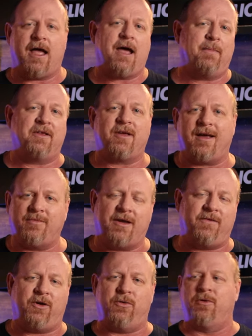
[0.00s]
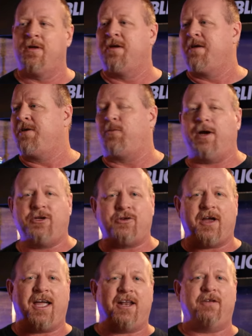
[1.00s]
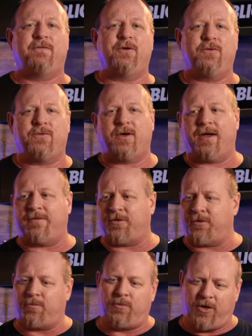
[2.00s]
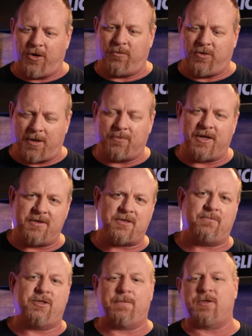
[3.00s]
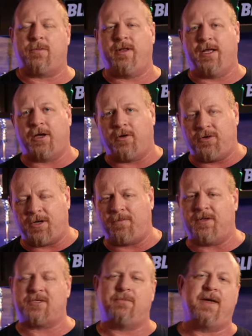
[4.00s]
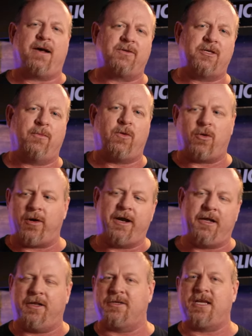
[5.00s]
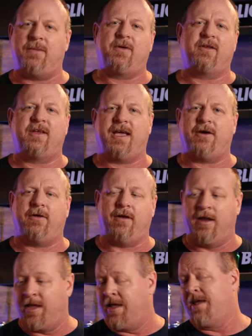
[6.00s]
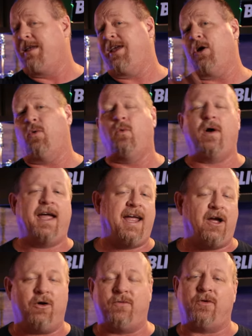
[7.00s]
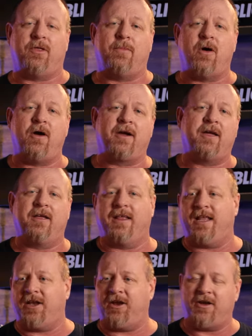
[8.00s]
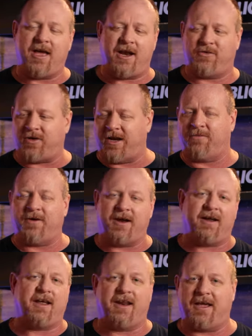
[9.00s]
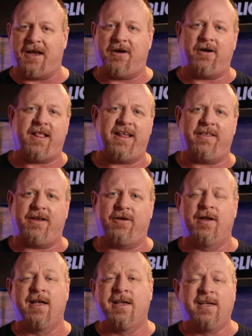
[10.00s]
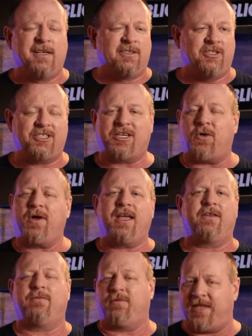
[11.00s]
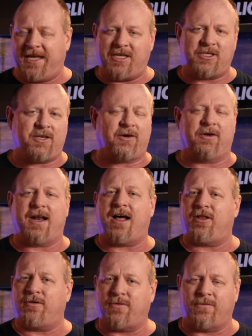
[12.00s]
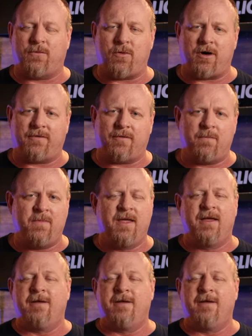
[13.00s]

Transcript: how many times have you raised your hand if you've uh, ever you know dumped in some gypsum and then go to dump in some calcium chloride in the same container and you go way over the mark and then you got to try to figure out how to get it all out of there just go get these they're a dollar for four of them